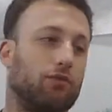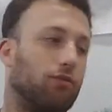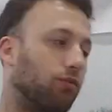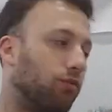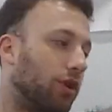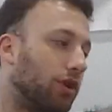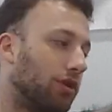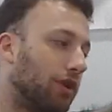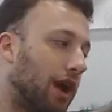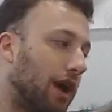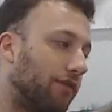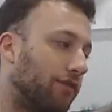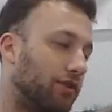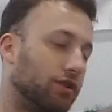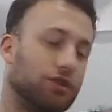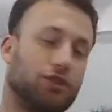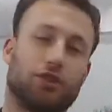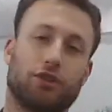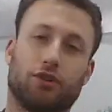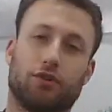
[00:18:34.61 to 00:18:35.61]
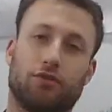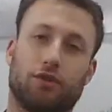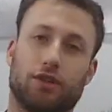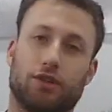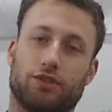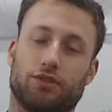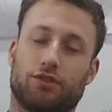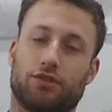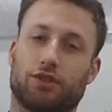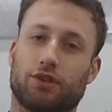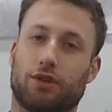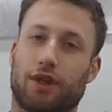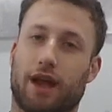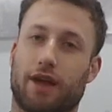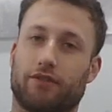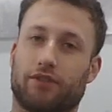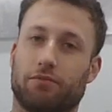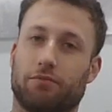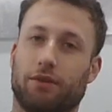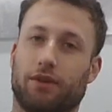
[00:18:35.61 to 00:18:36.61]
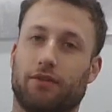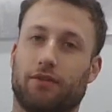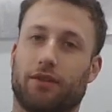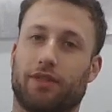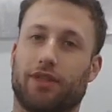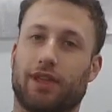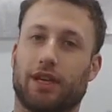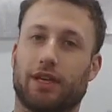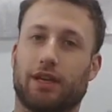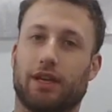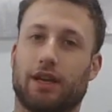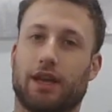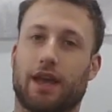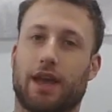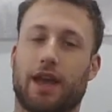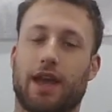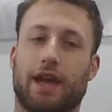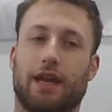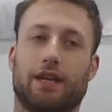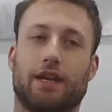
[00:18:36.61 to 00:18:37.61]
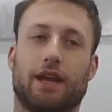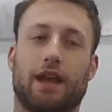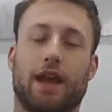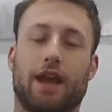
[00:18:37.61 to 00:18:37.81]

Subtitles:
what you have to do is you still have to be thinking ahead.